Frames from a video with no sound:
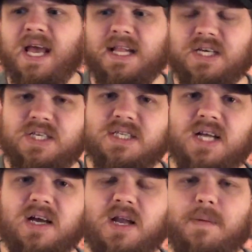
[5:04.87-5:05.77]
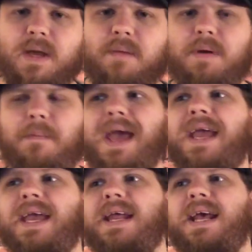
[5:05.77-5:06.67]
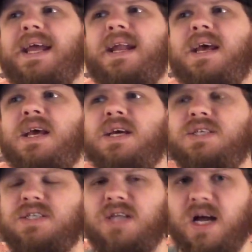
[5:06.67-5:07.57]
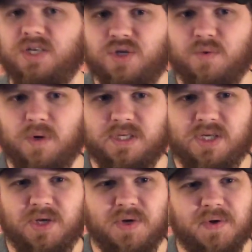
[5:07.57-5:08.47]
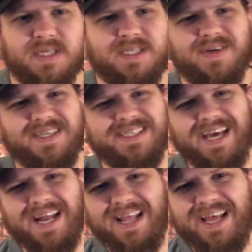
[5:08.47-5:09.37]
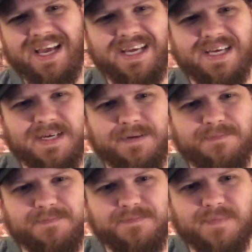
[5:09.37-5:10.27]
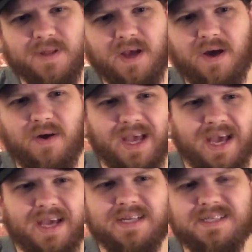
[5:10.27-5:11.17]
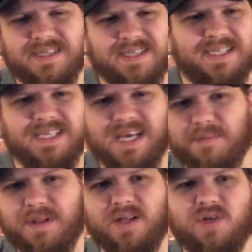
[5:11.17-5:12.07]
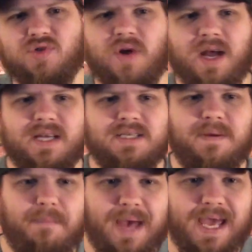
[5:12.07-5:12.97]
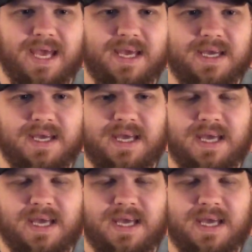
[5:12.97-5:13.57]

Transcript: and that she's not going to be able to make it, and she's not sure what to do. And so it's kind of like, okay, it's this attempt that they're trying to make